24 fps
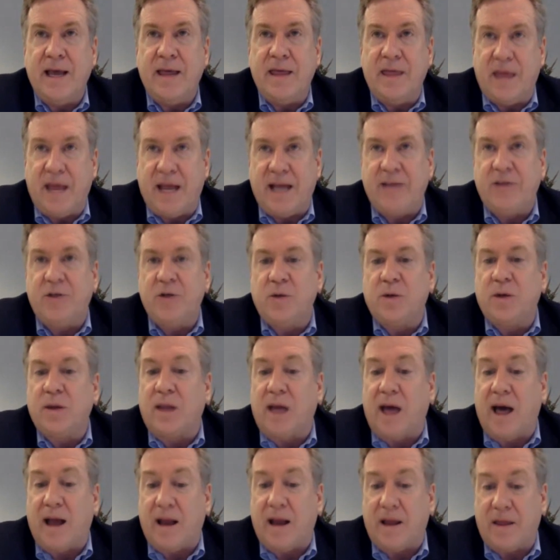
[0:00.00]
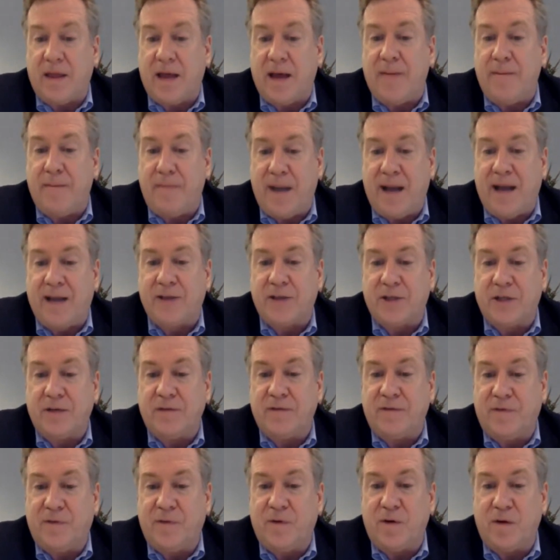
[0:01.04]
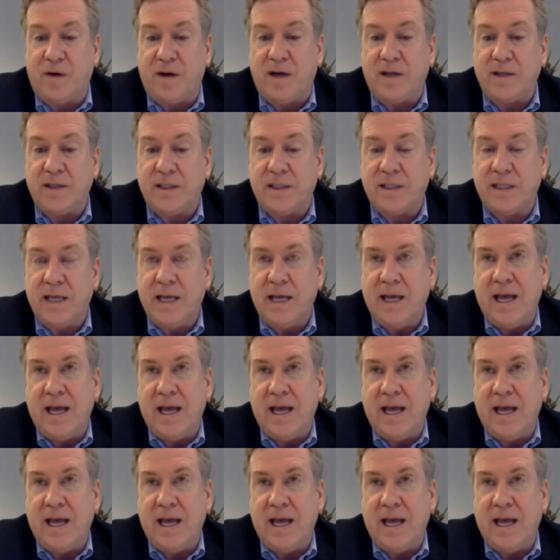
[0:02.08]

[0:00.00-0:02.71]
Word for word: They do a lot of that matching for us.